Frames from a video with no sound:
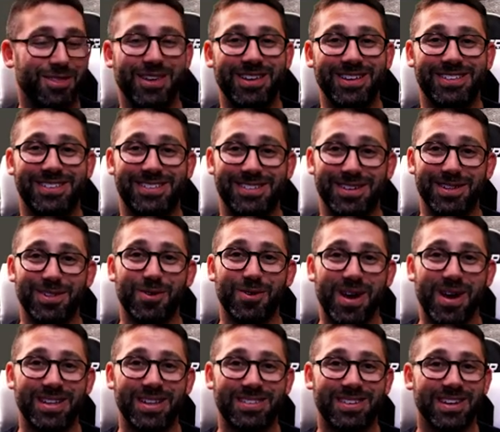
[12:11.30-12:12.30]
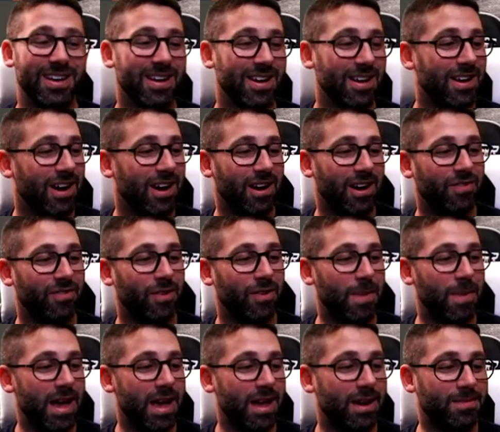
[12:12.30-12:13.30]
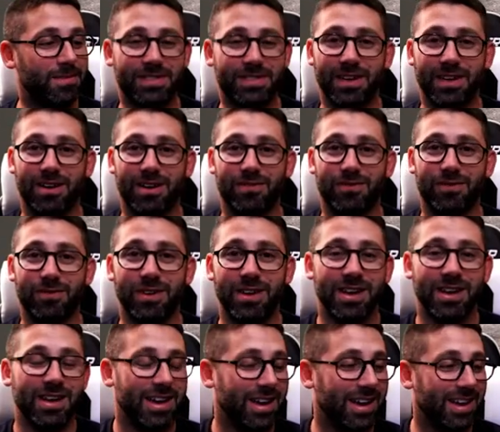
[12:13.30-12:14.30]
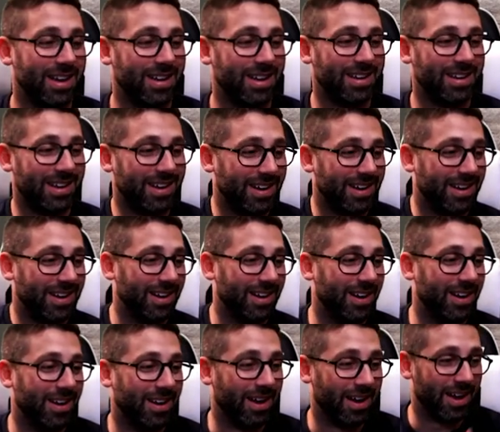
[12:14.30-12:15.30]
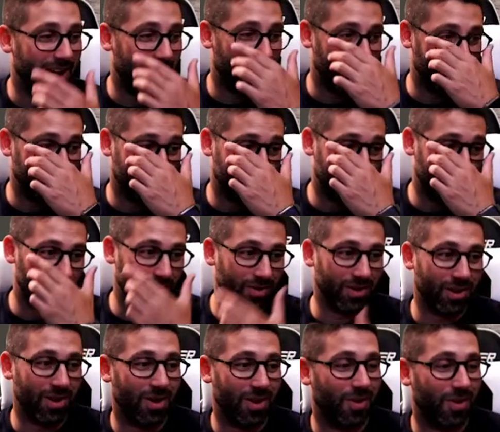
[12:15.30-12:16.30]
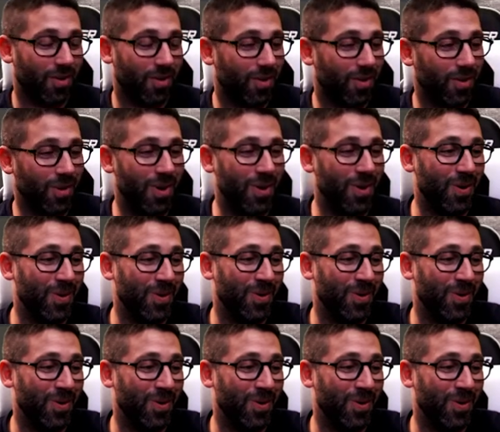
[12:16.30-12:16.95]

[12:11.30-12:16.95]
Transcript: the silhouette of the man himself. And uh, I don't know